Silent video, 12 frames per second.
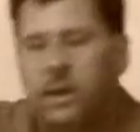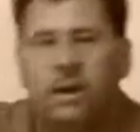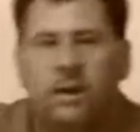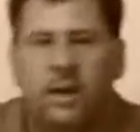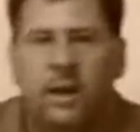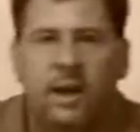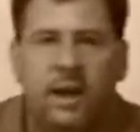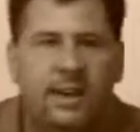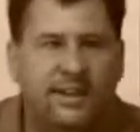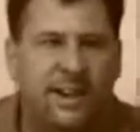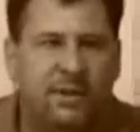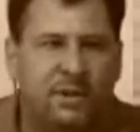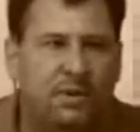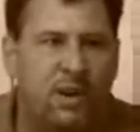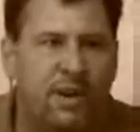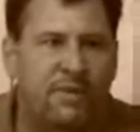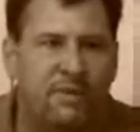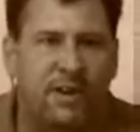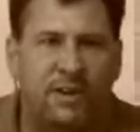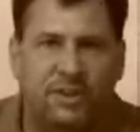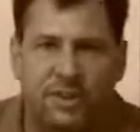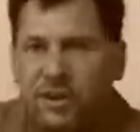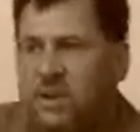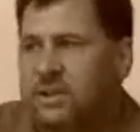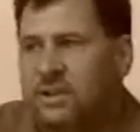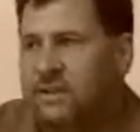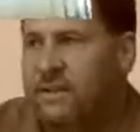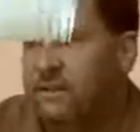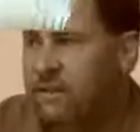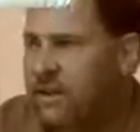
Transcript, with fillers: Well, I tell you, it was one of the fun shows I've ever